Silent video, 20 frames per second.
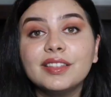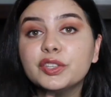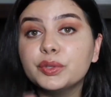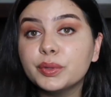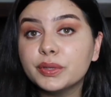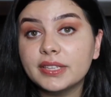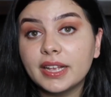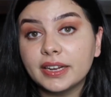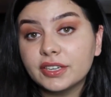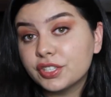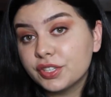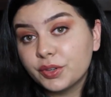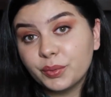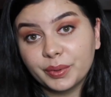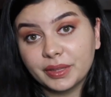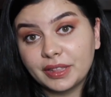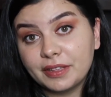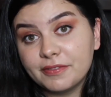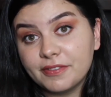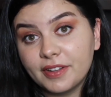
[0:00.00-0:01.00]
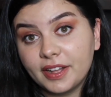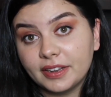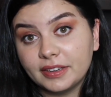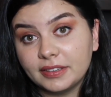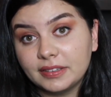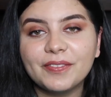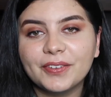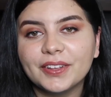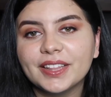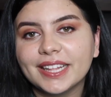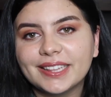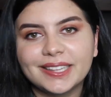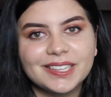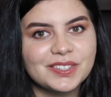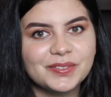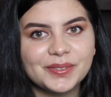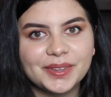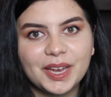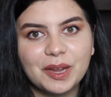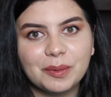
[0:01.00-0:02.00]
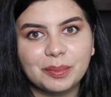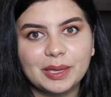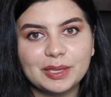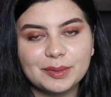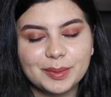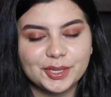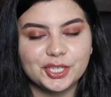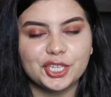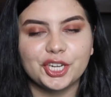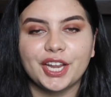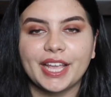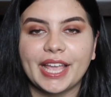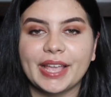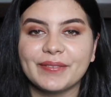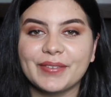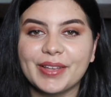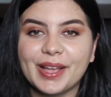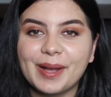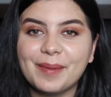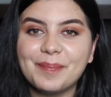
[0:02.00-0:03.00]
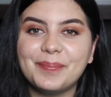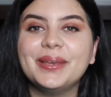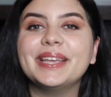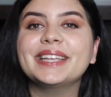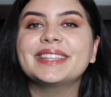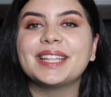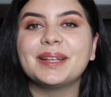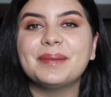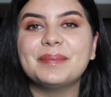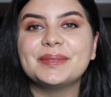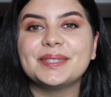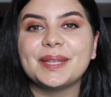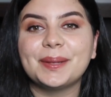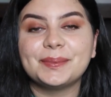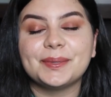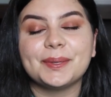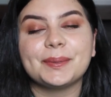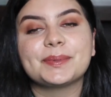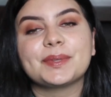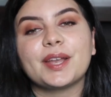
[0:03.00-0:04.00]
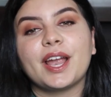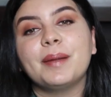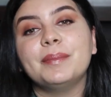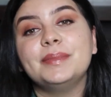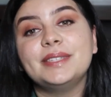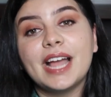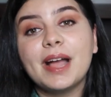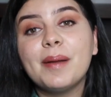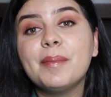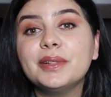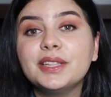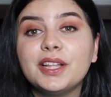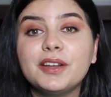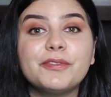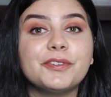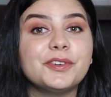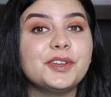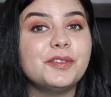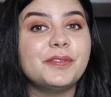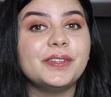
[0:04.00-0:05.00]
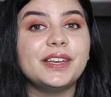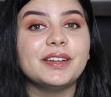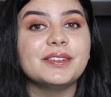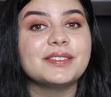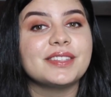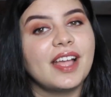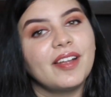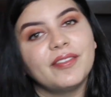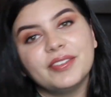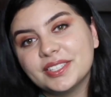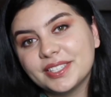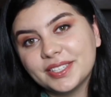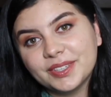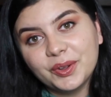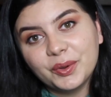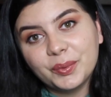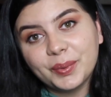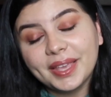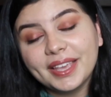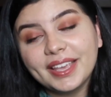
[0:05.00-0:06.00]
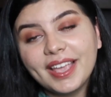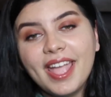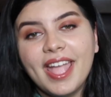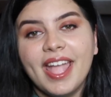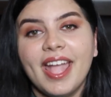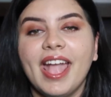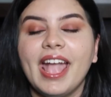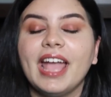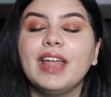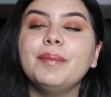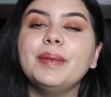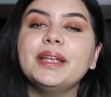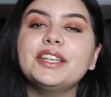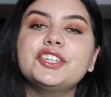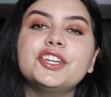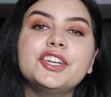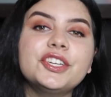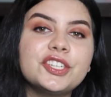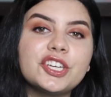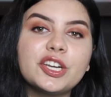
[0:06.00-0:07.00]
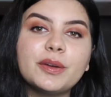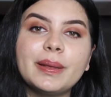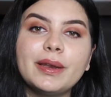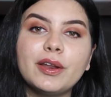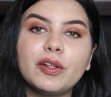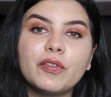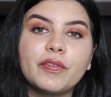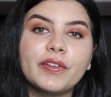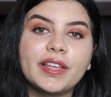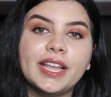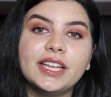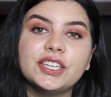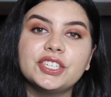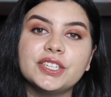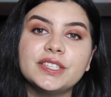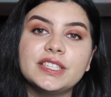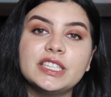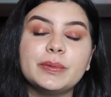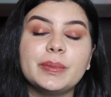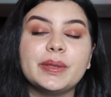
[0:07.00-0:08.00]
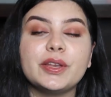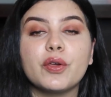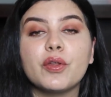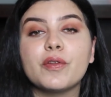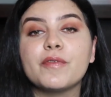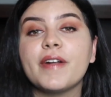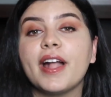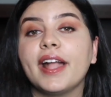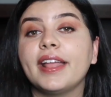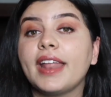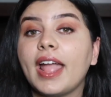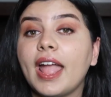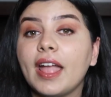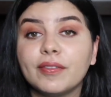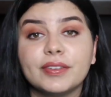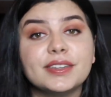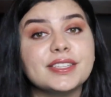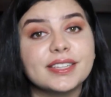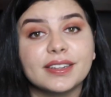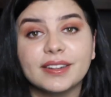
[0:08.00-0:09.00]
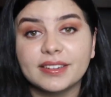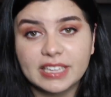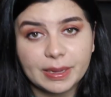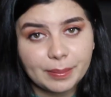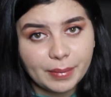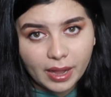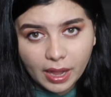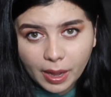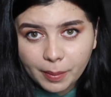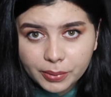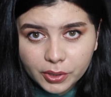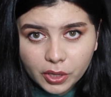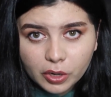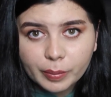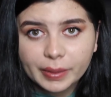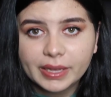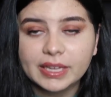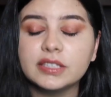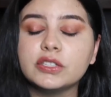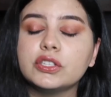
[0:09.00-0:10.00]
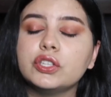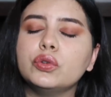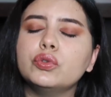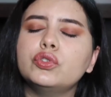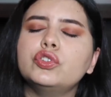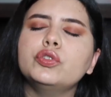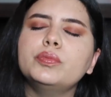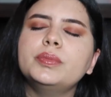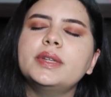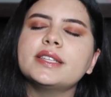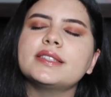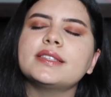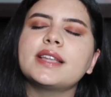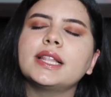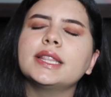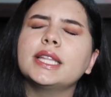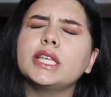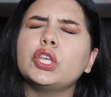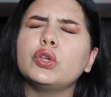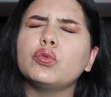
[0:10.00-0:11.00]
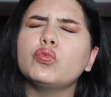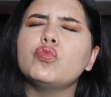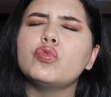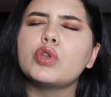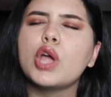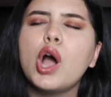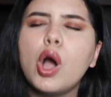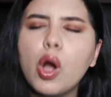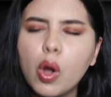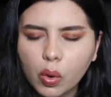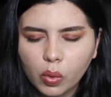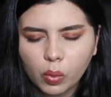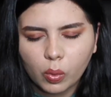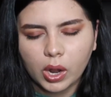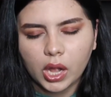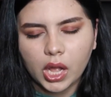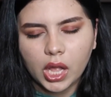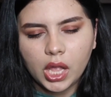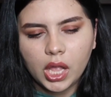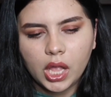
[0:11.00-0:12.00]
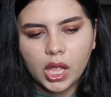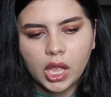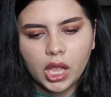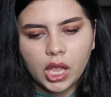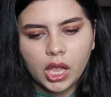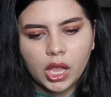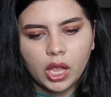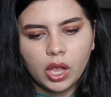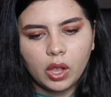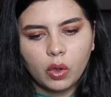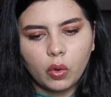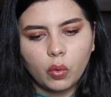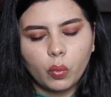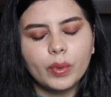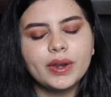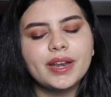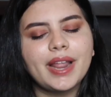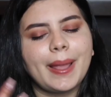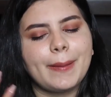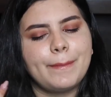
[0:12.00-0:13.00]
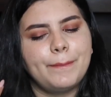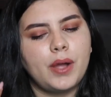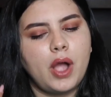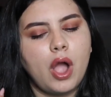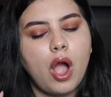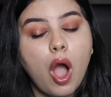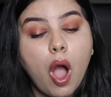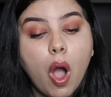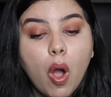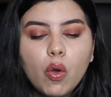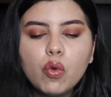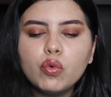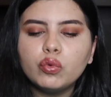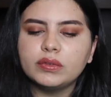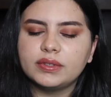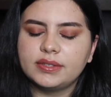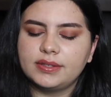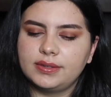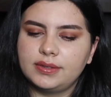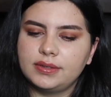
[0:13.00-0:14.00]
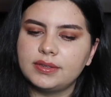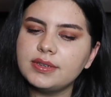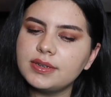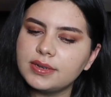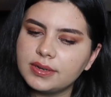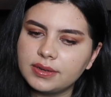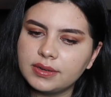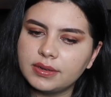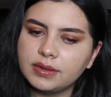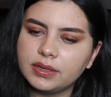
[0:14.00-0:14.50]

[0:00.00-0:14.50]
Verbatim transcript: This was actually really fun. If you like this video, please make sure to give it a big thumbs up, subscribe down below for new videos every single week, and make sure to turn on my notifications to be notified every single time I upload, because YouTube does not let you know when I post.